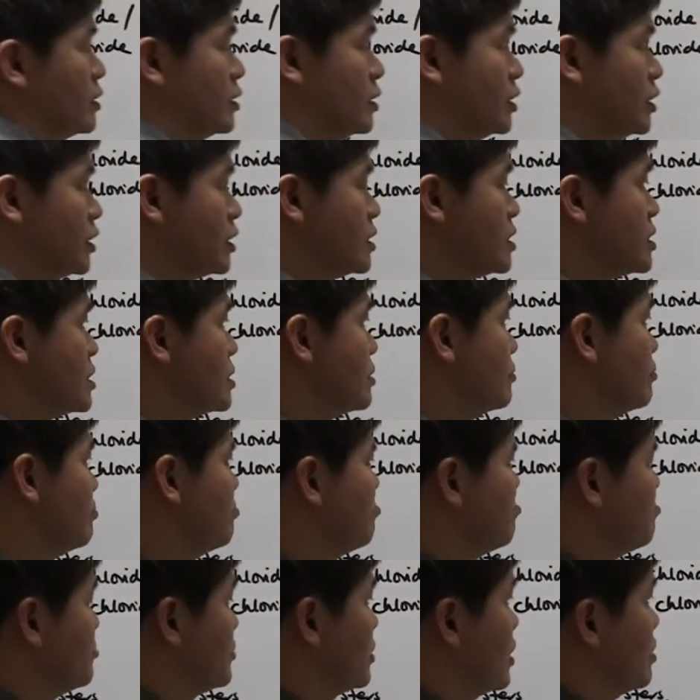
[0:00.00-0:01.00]
conditions,
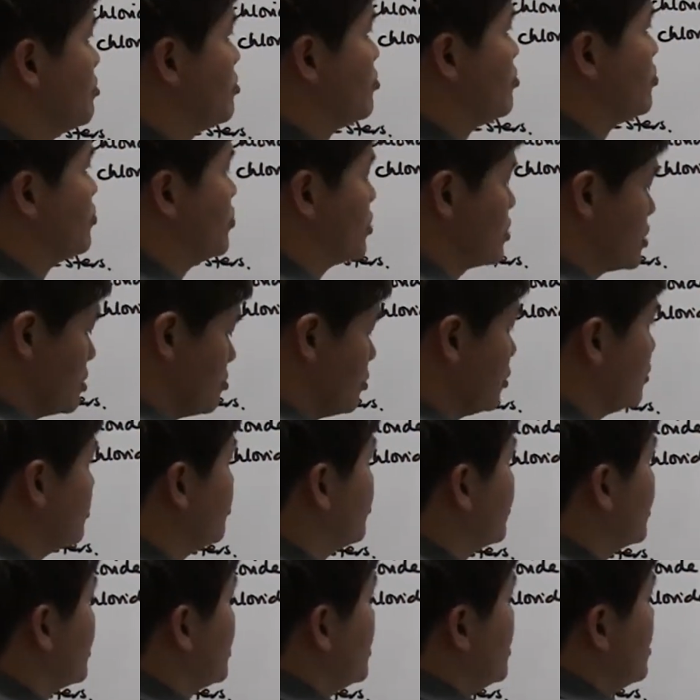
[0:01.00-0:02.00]
it can be
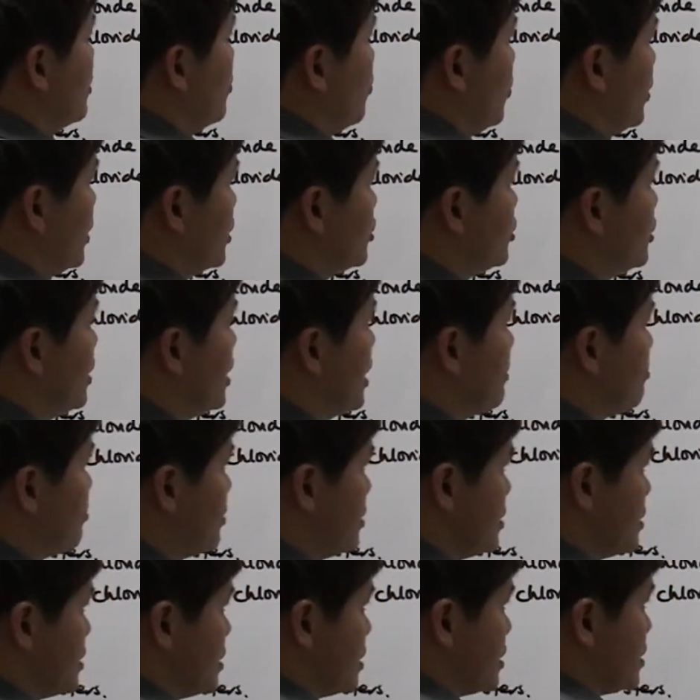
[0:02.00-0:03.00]
reversible. What actually
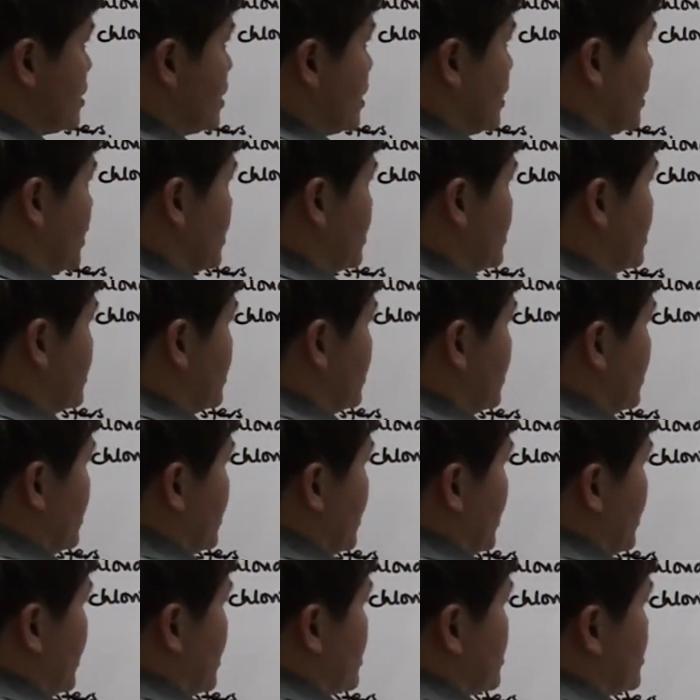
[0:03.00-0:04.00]
happens is that
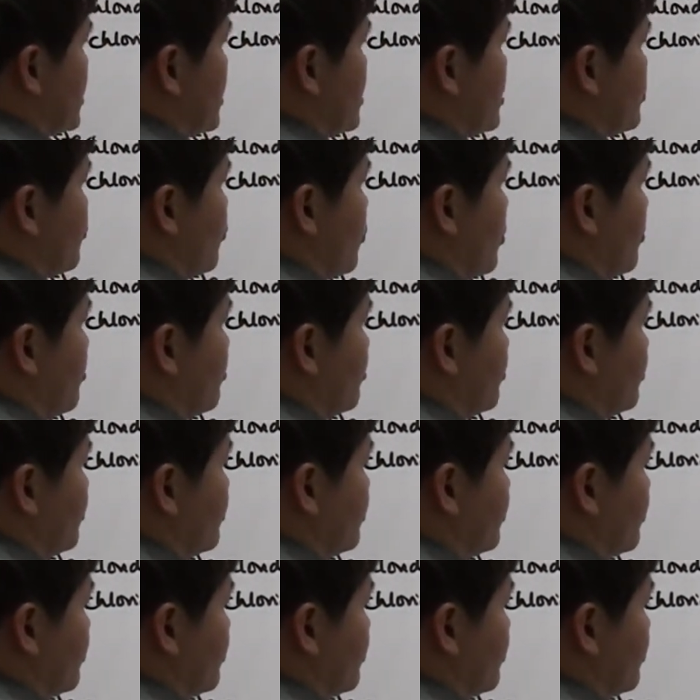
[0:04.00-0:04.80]
an ester is formed.